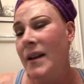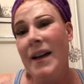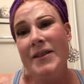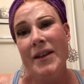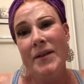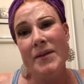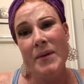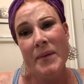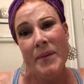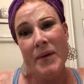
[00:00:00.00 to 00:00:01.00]
Eyeshadow is one
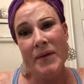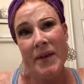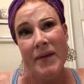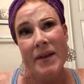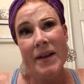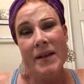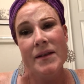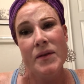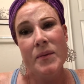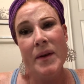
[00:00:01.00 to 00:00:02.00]
of my most favorite things
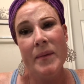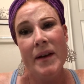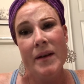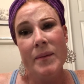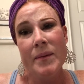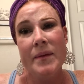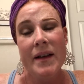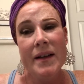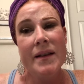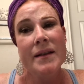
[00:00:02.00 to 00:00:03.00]
to do my makeup.
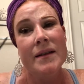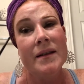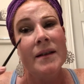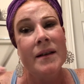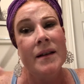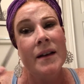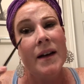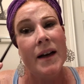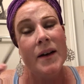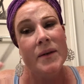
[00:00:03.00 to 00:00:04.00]
Like,
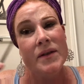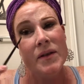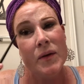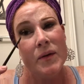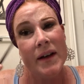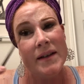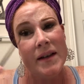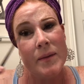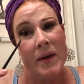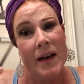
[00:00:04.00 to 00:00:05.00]
I always go
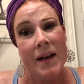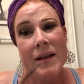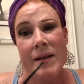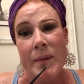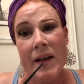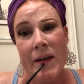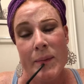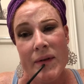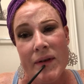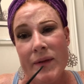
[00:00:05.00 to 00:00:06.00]
crazy on my eyes. My
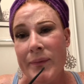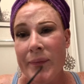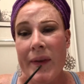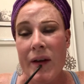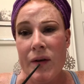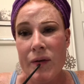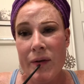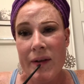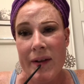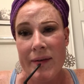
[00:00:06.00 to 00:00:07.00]
lips, I
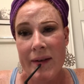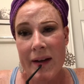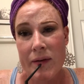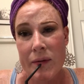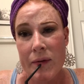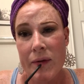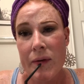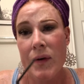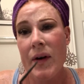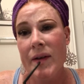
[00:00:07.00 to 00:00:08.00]
usually leave
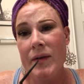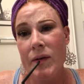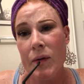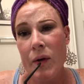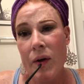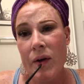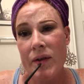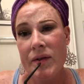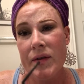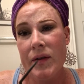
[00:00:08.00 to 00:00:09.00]
natural or have a little
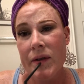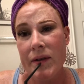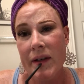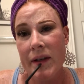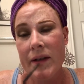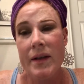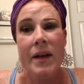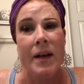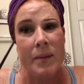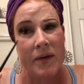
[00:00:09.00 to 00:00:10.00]
gloss or a little tint.
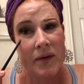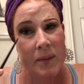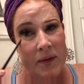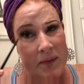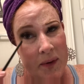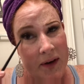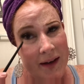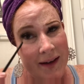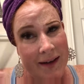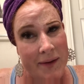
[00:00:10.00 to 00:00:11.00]
But for the most part, I
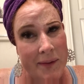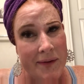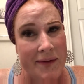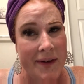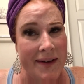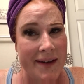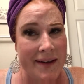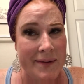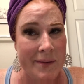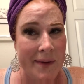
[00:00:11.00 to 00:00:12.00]
like doing fun
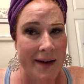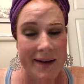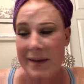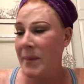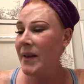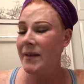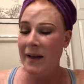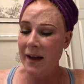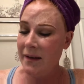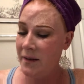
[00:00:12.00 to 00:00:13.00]
things with my eyes because the
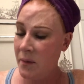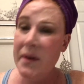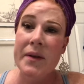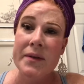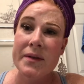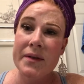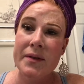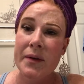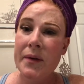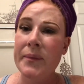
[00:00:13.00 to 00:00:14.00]
eyes are the windows to the
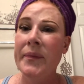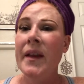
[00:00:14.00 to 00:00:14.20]
soul.